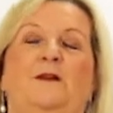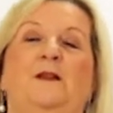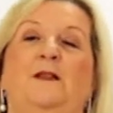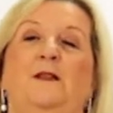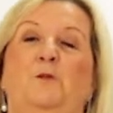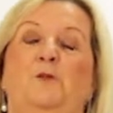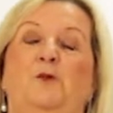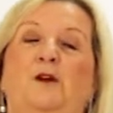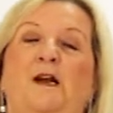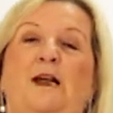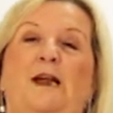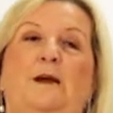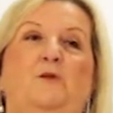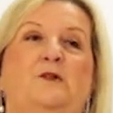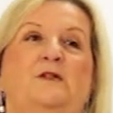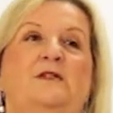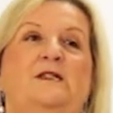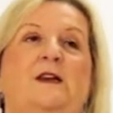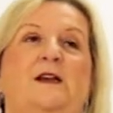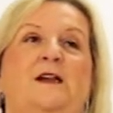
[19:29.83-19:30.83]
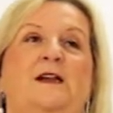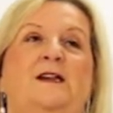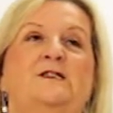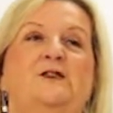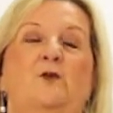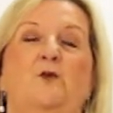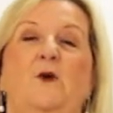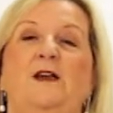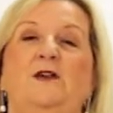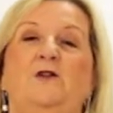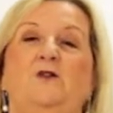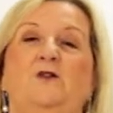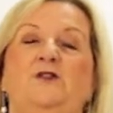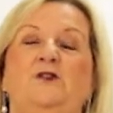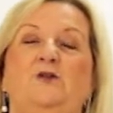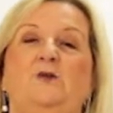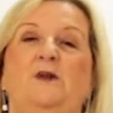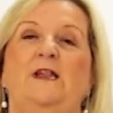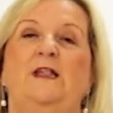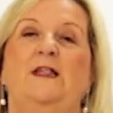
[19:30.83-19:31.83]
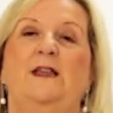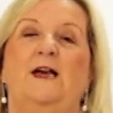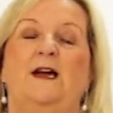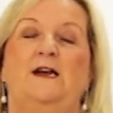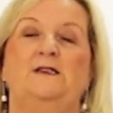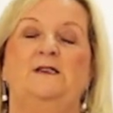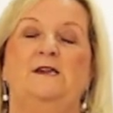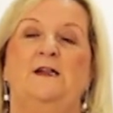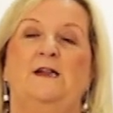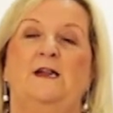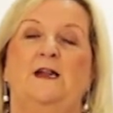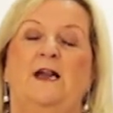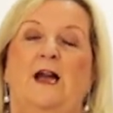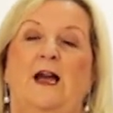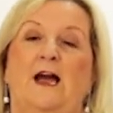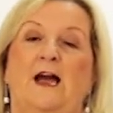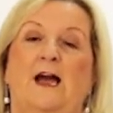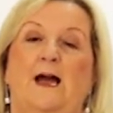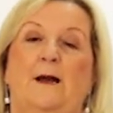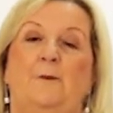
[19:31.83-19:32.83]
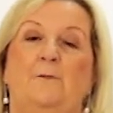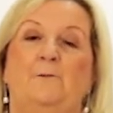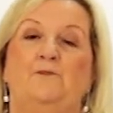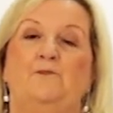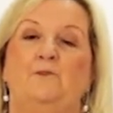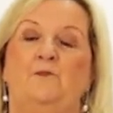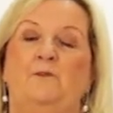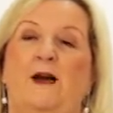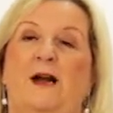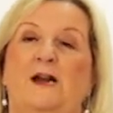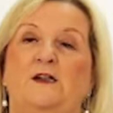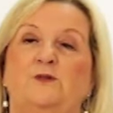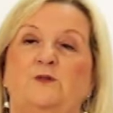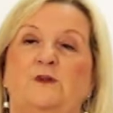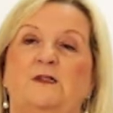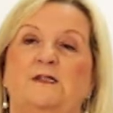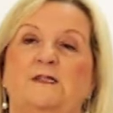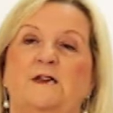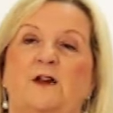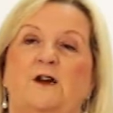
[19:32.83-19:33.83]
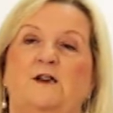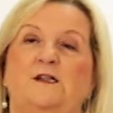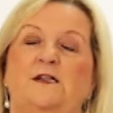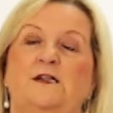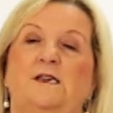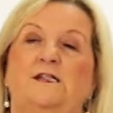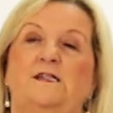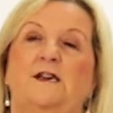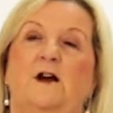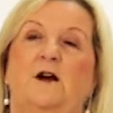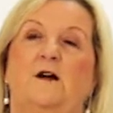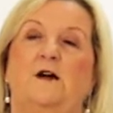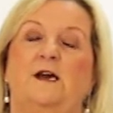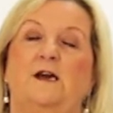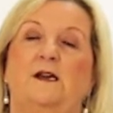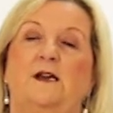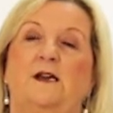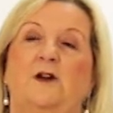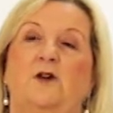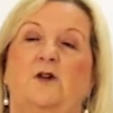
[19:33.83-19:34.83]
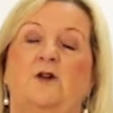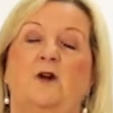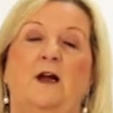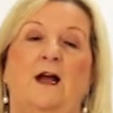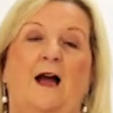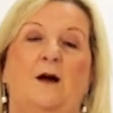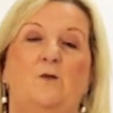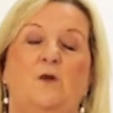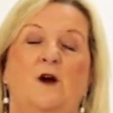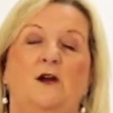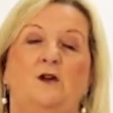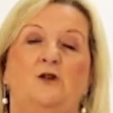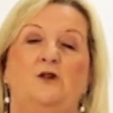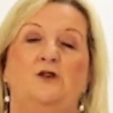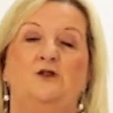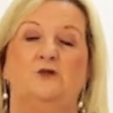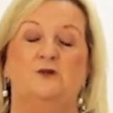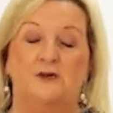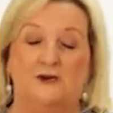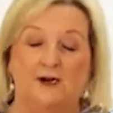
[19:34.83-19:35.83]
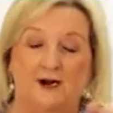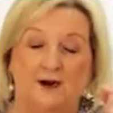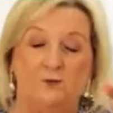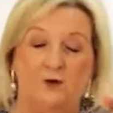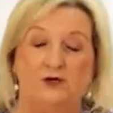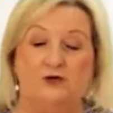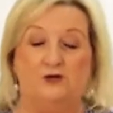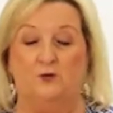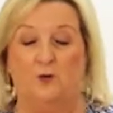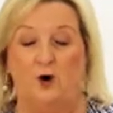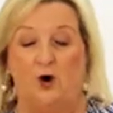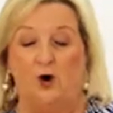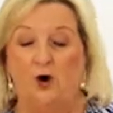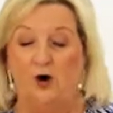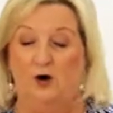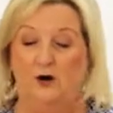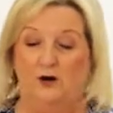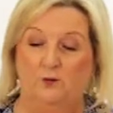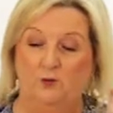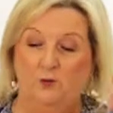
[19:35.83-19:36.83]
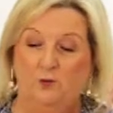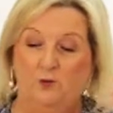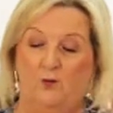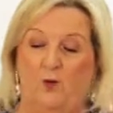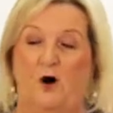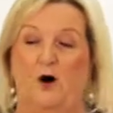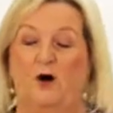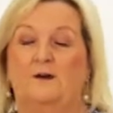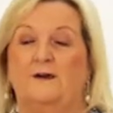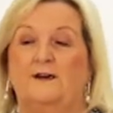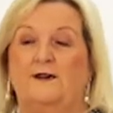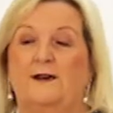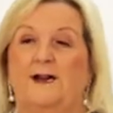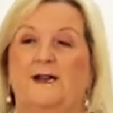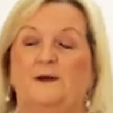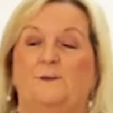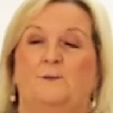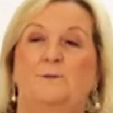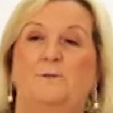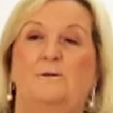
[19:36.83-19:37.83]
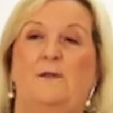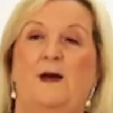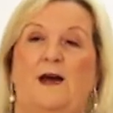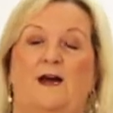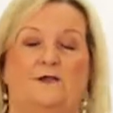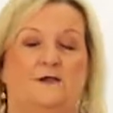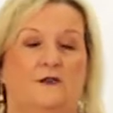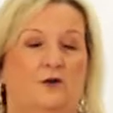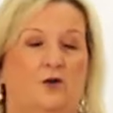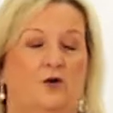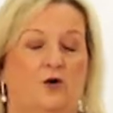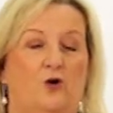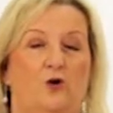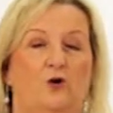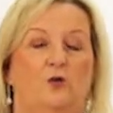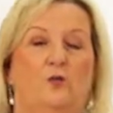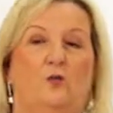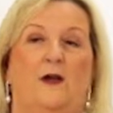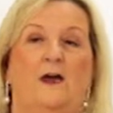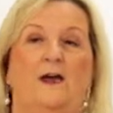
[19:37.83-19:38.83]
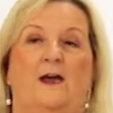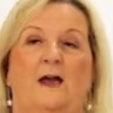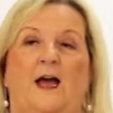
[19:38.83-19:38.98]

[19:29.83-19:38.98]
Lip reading: The proclaimers. So when you're doing that, Pat will slot in a song in here, and while you're doing it, I want you all walking like mad the whole way.